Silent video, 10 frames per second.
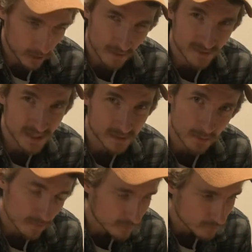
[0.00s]
off. It takes
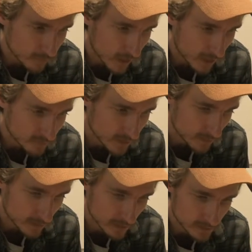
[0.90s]
about
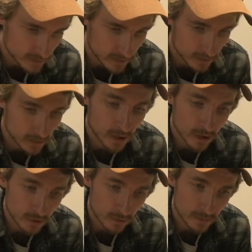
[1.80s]
5-10 minutes and then
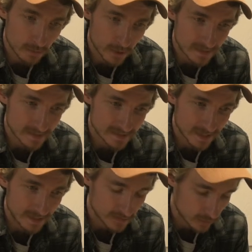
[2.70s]
you'll be ready to
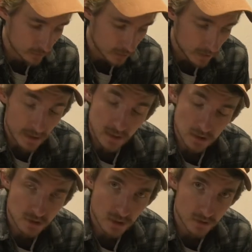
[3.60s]
stain. So
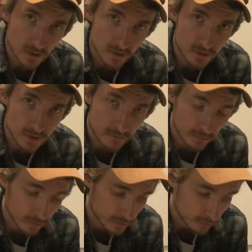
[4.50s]
there's another tip
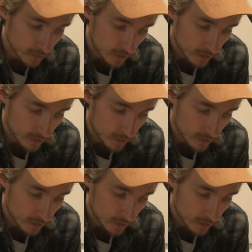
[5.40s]
for you